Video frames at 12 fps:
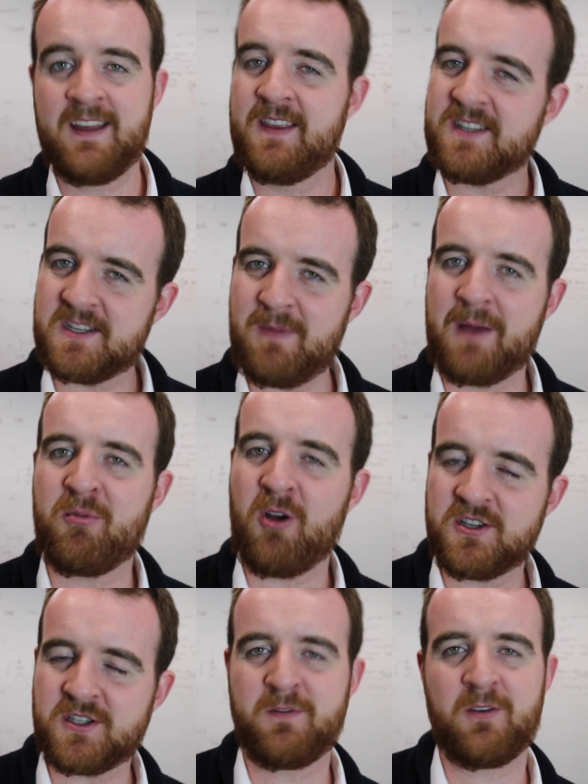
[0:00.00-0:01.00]
This is my
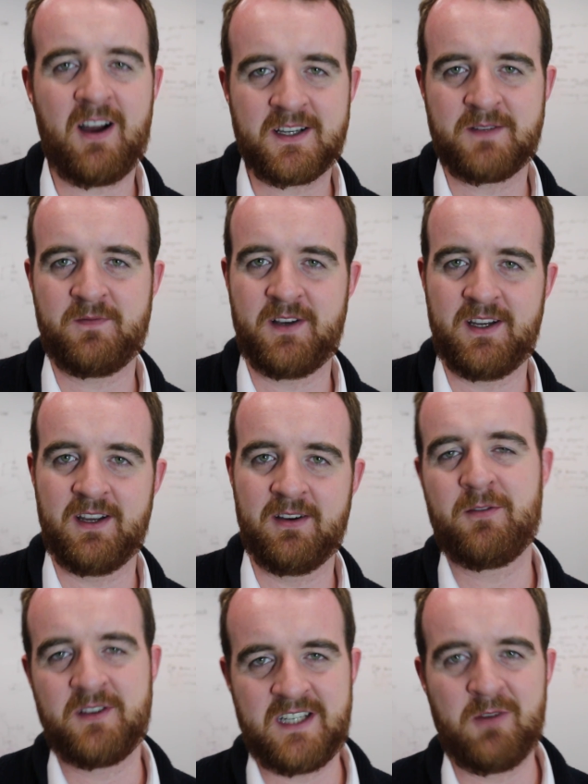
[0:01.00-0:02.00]
Project for Awesome video
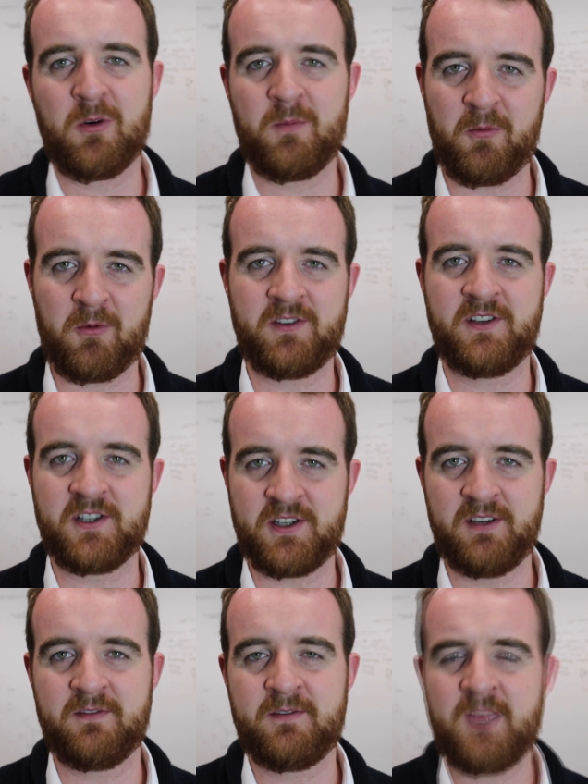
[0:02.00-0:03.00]
for the Deworm the World
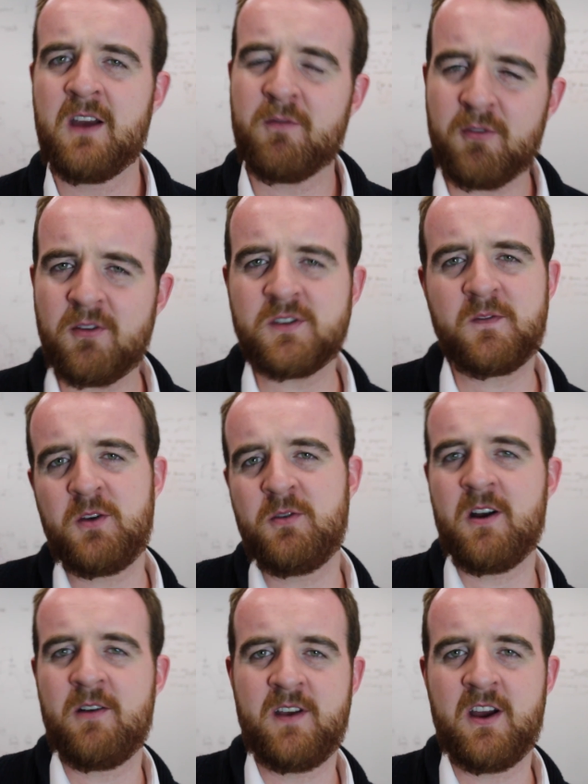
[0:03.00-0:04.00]
initiative. For those of you who
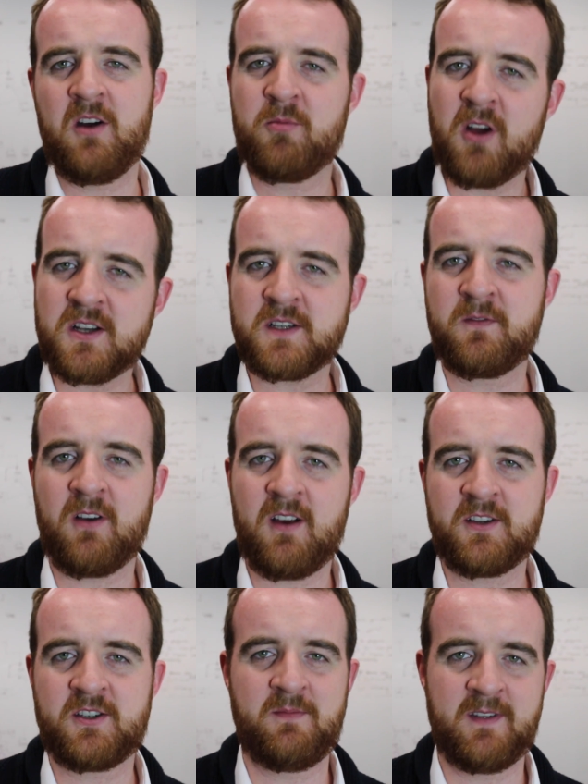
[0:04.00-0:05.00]
don't know, Project for
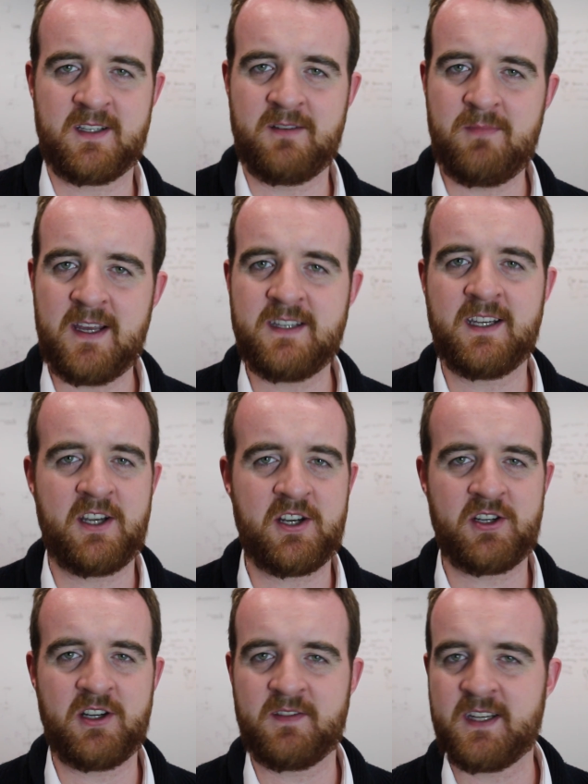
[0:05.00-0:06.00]
Awesome is an amazing
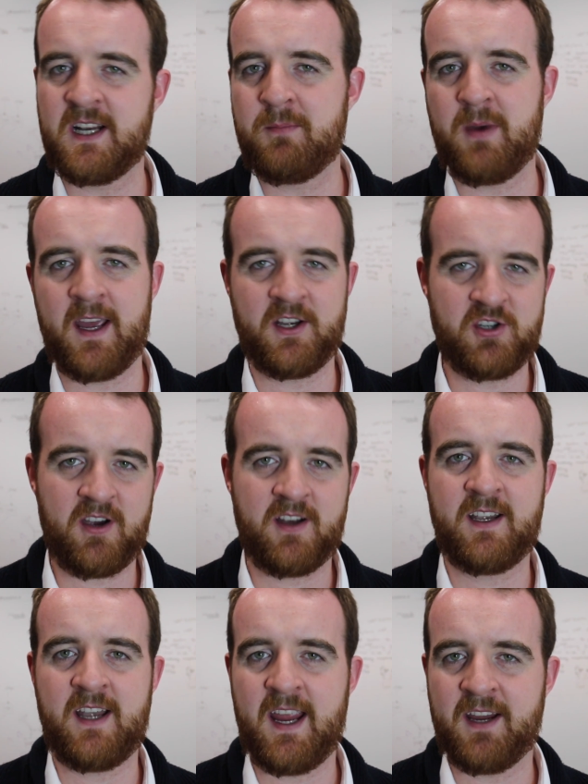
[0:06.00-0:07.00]
initiative set up by John
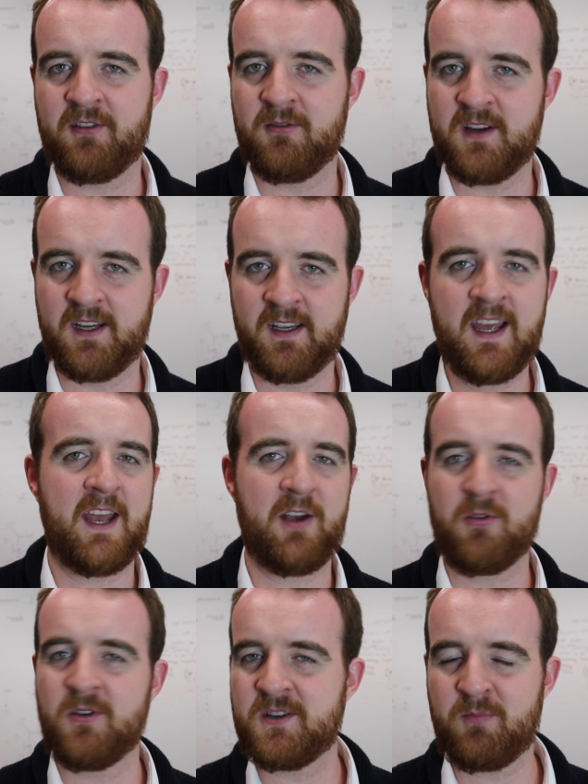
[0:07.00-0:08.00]
and Hank Green in
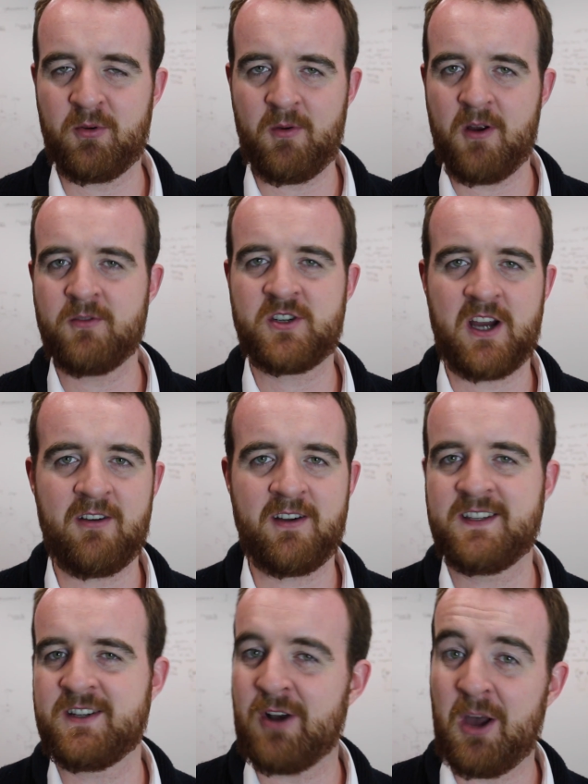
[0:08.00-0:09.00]
order to promote
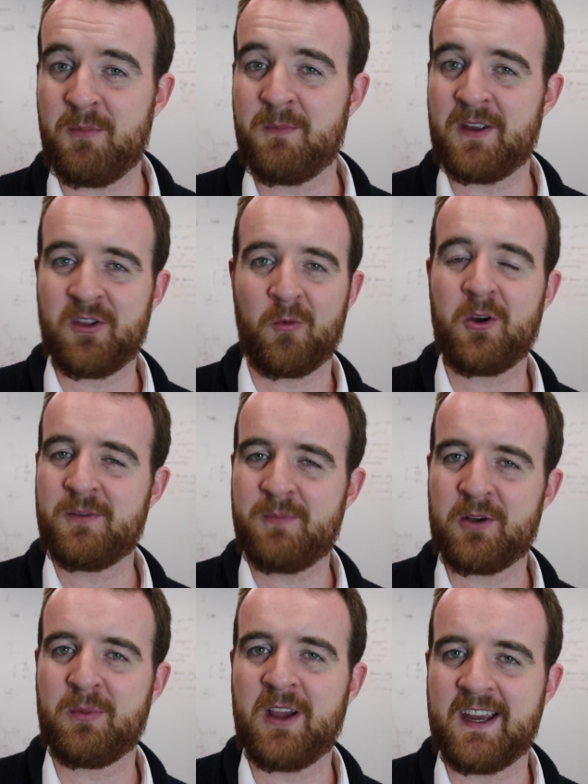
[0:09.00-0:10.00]
charities that are helping make the world a
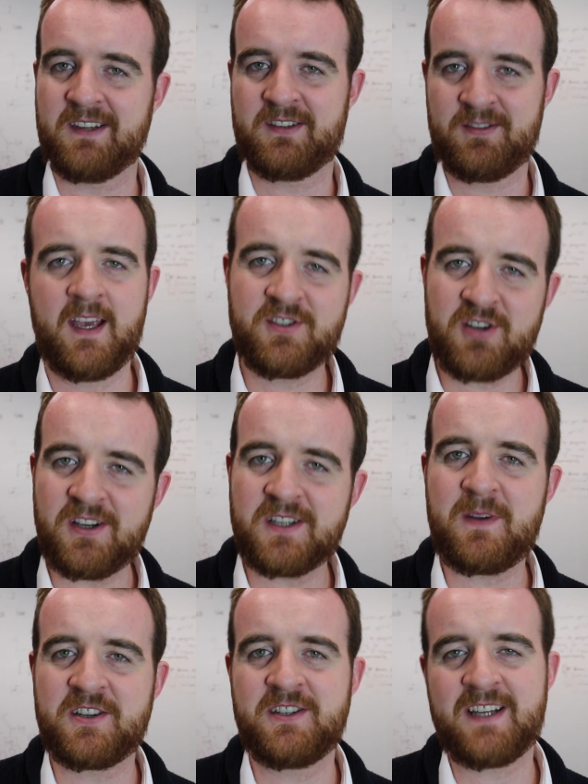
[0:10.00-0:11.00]
better place. As John has
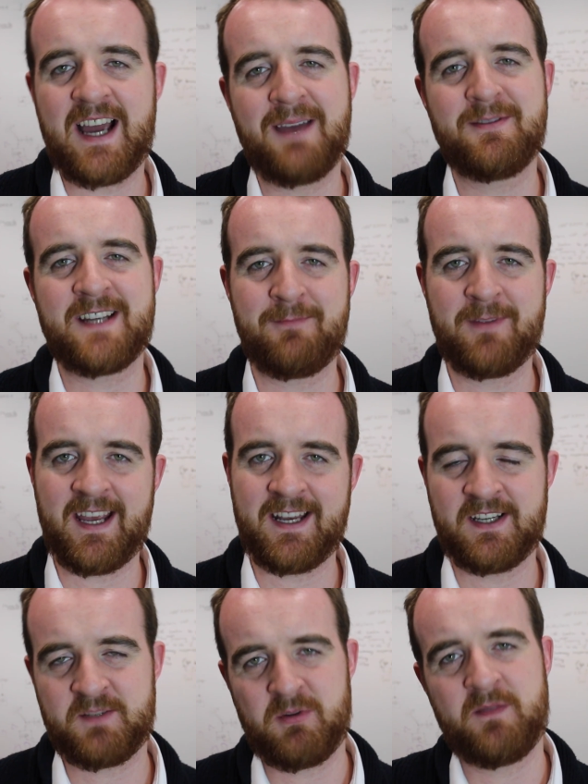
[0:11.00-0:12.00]
mentioned time and time again
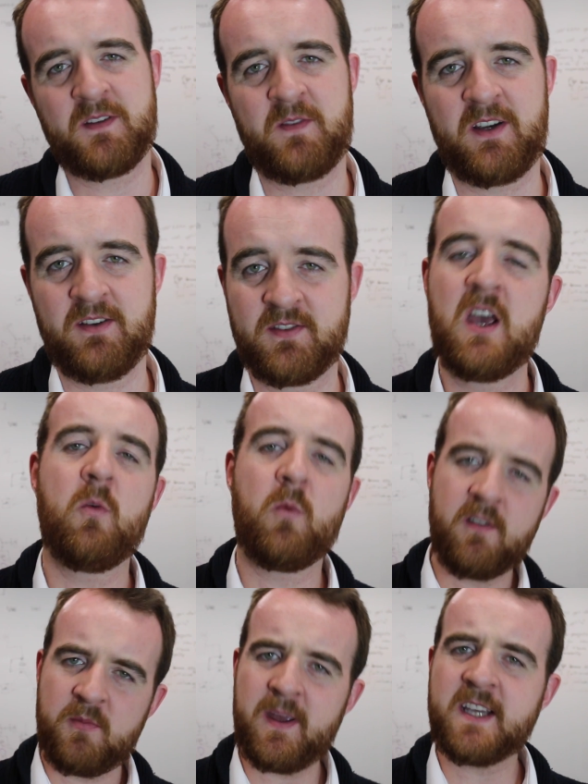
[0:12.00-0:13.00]
in his previous videos,
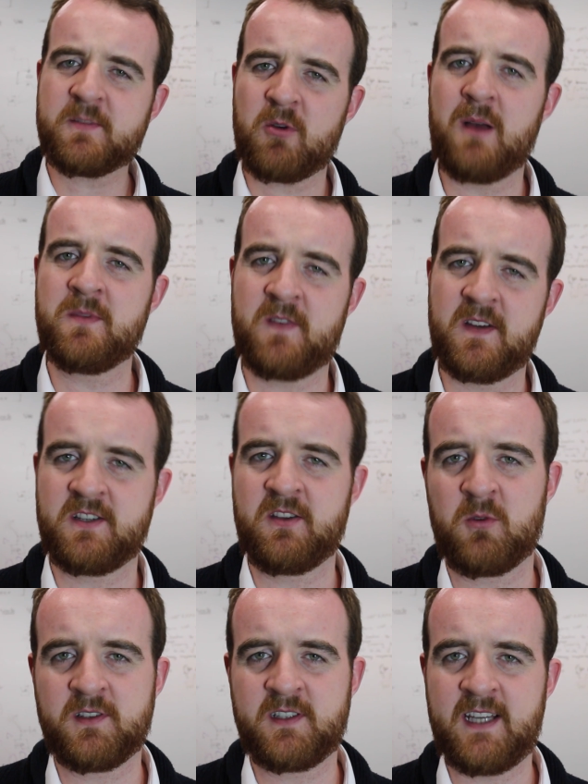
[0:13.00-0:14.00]
one of the biggest problems facing the
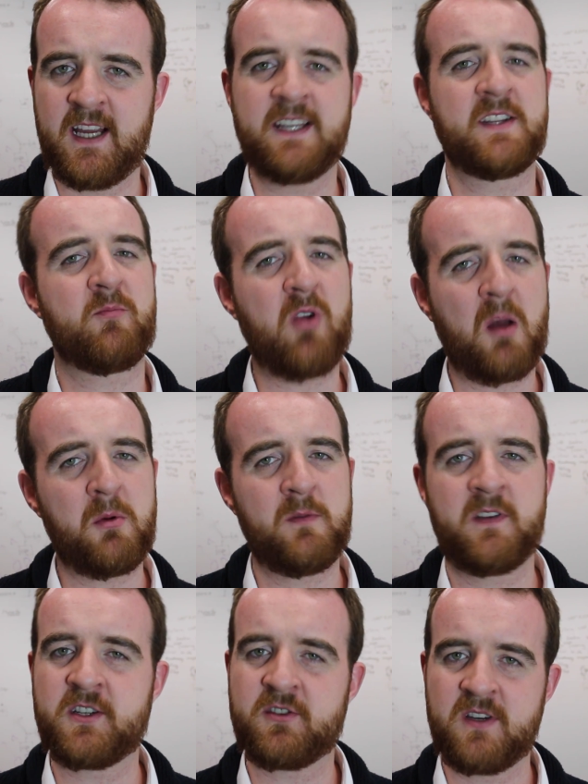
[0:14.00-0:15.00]
world today is the problem
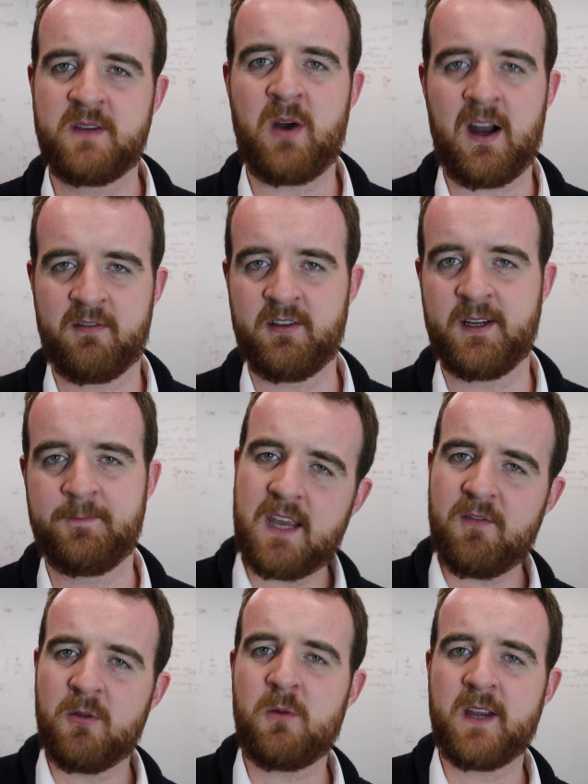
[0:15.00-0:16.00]
of extreme poverty.
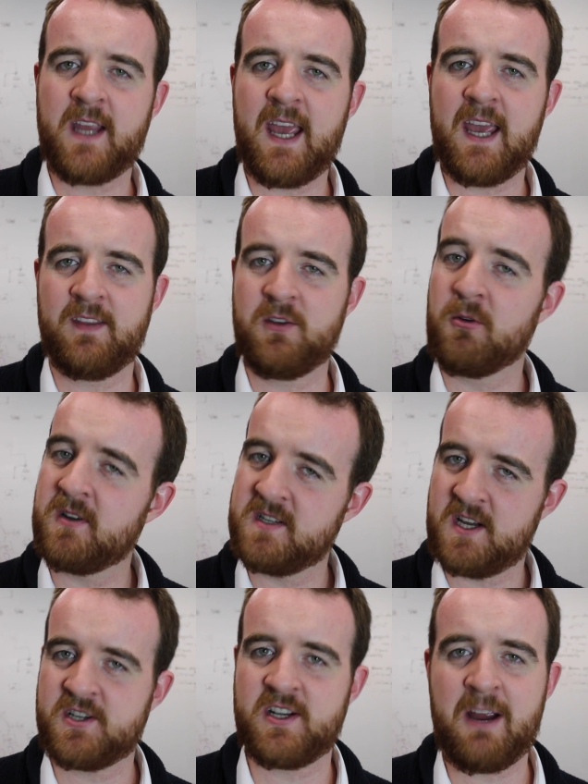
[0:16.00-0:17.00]
Giving What We Can, the
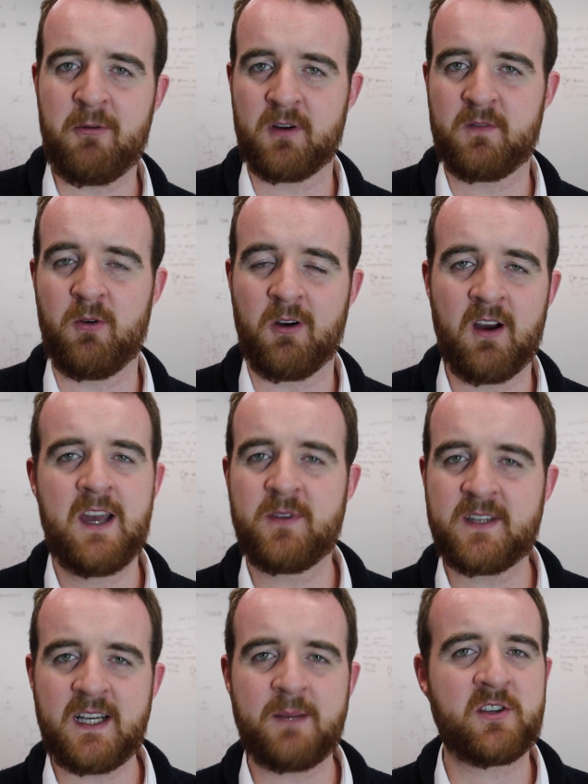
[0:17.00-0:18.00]
organization I work for,
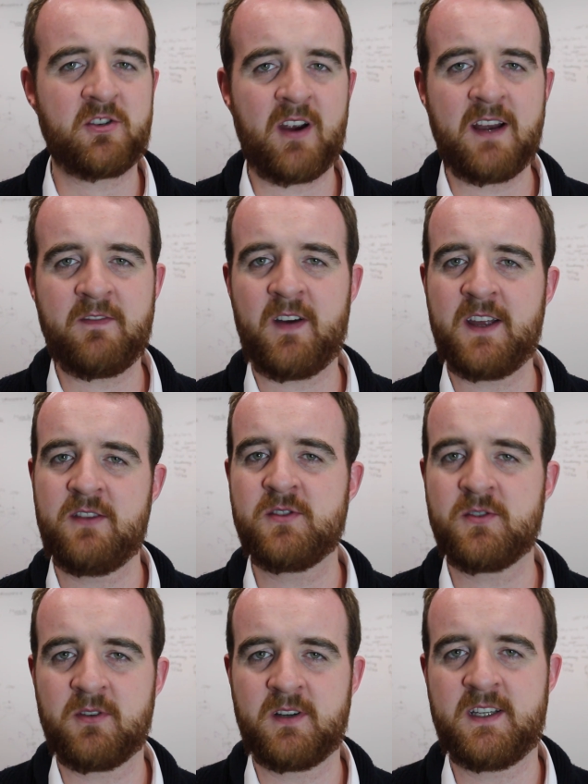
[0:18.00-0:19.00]
was set up to try and find
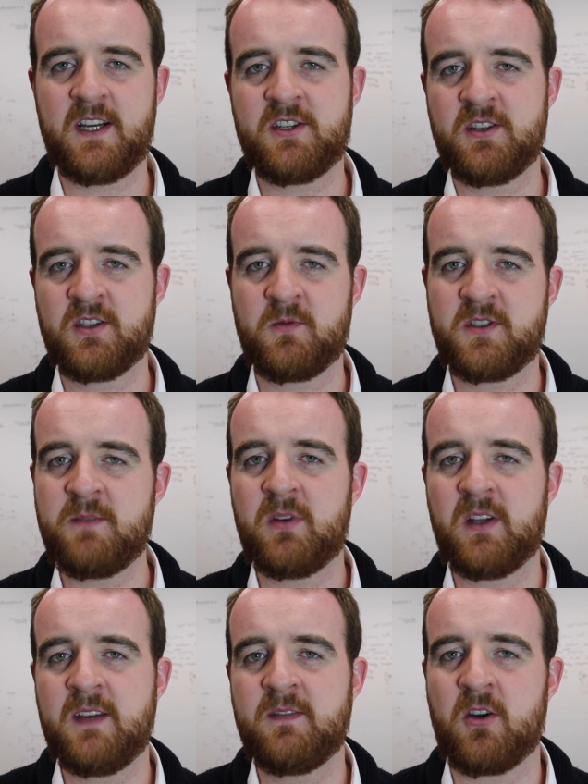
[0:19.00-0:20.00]
those organizations which it
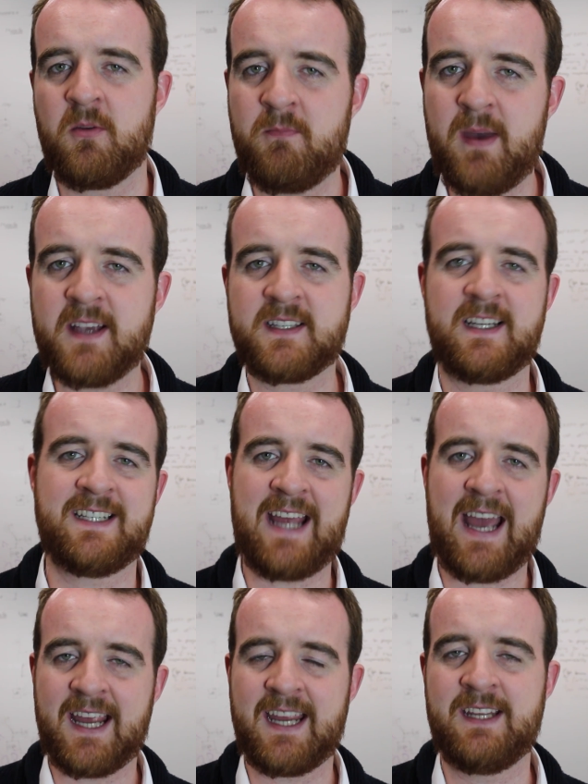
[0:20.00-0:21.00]
believes are best
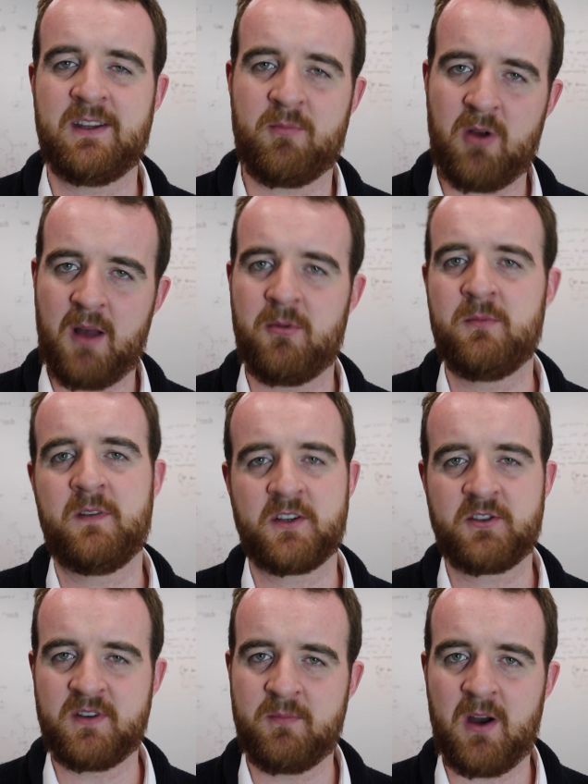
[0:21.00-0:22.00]
attacking the problem of
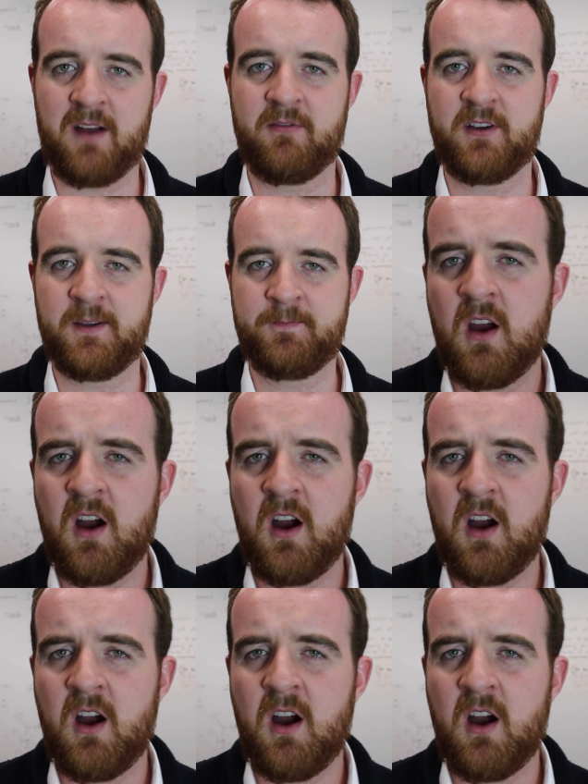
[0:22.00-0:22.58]
extreme poverty.